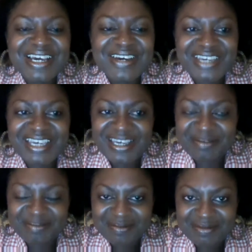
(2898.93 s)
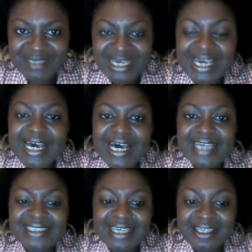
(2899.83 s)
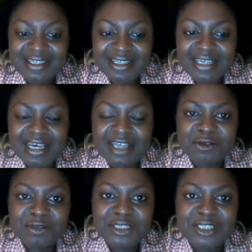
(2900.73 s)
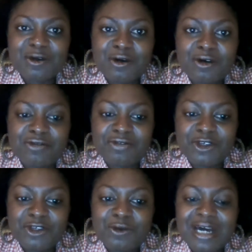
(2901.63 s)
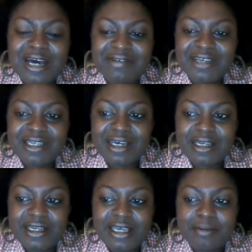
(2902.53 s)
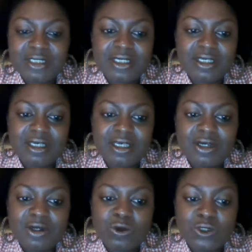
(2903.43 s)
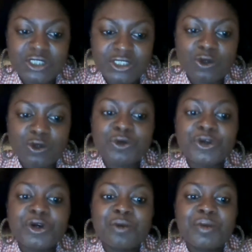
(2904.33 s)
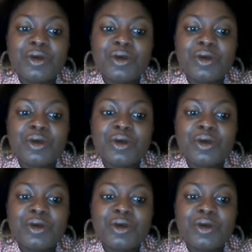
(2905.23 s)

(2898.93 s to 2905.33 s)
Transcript: Okay. I say this at the risk of you having an empty auditorium